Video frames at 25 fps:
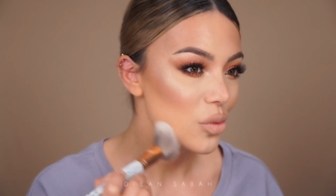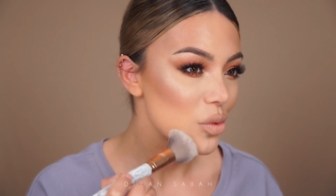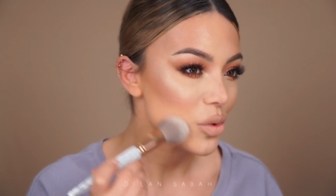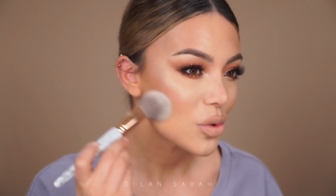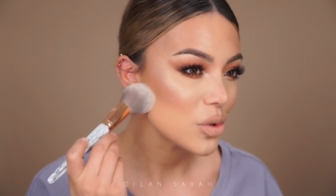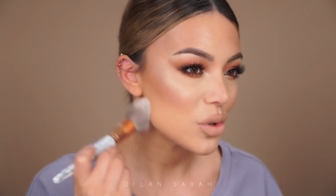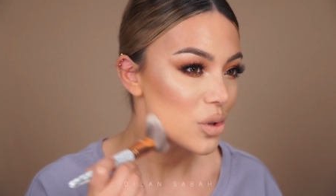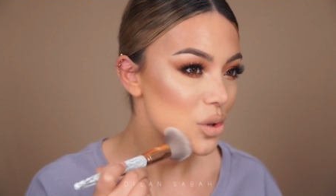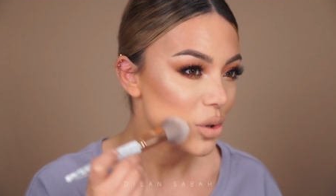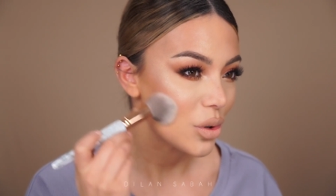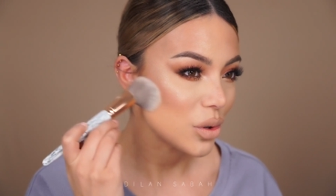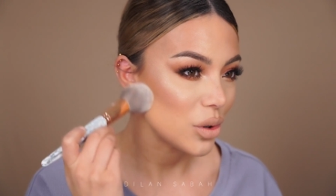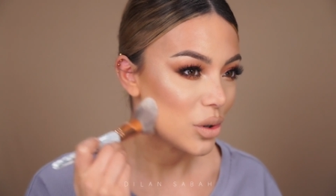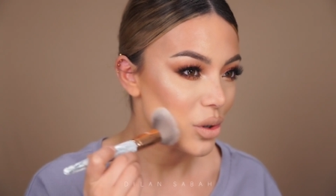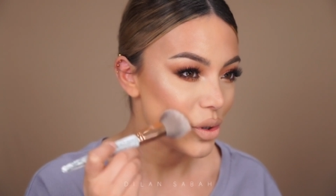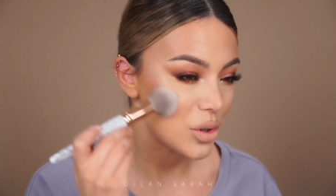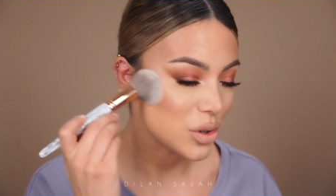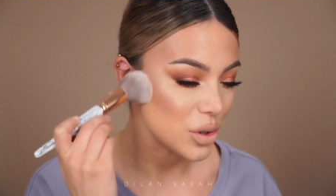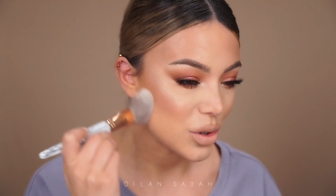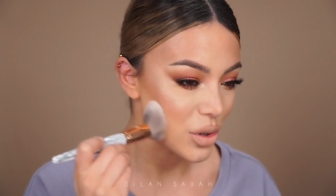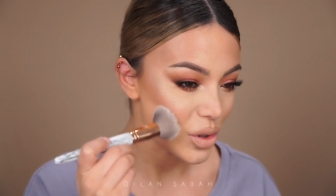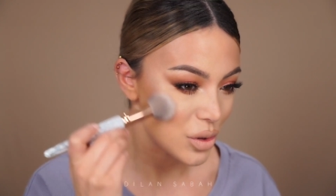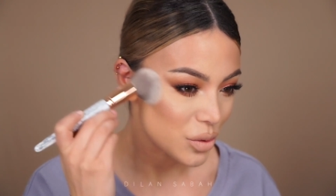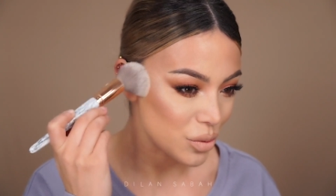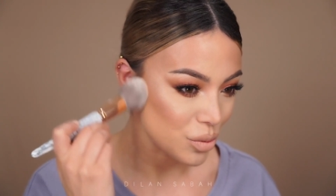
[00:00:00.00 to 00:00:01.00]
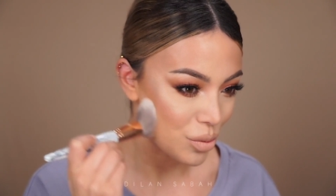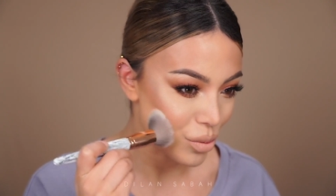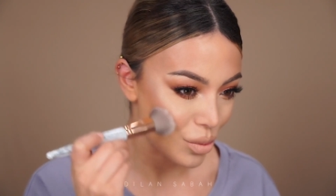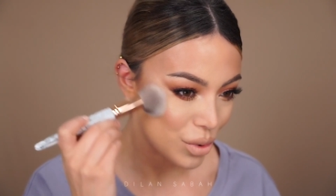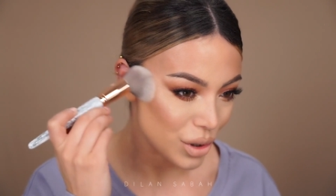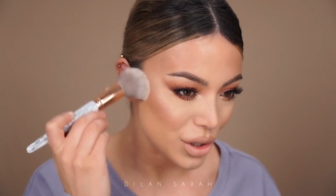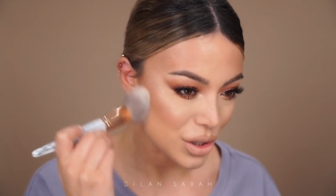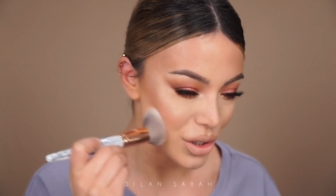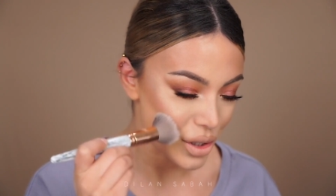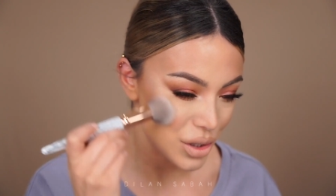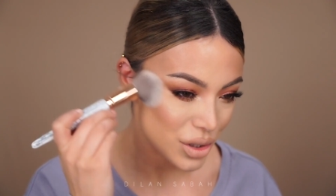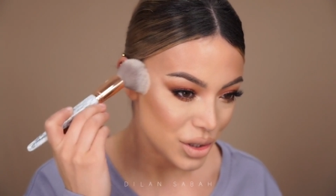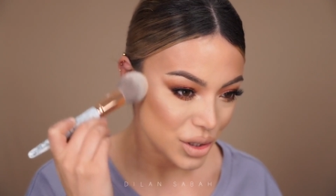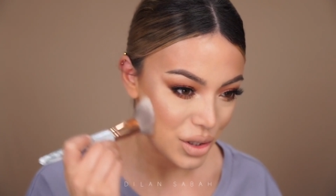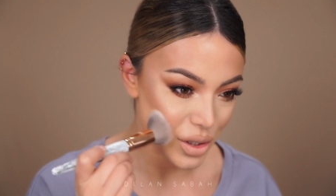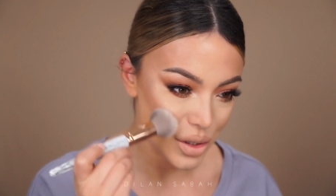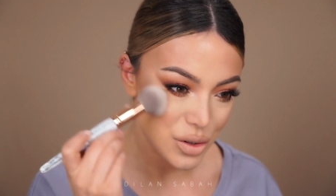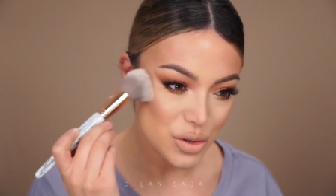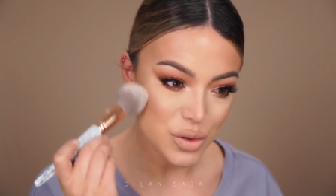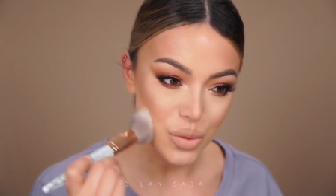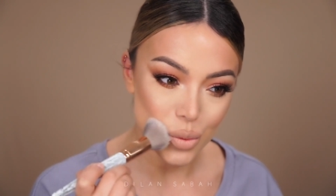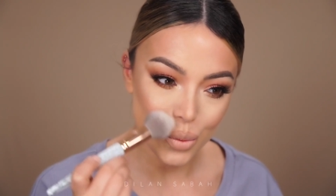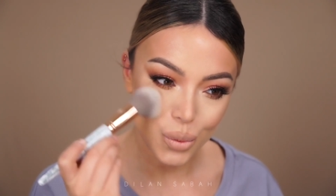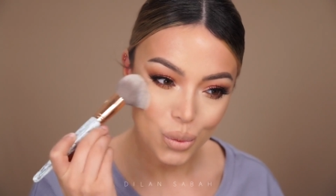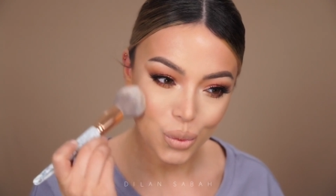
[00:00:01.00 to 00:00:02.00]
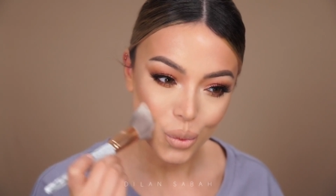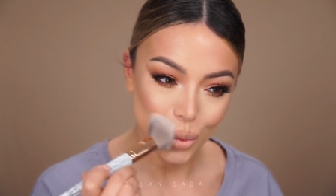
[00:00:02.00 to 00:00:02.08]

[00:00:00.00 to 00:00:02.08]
So you just brush this.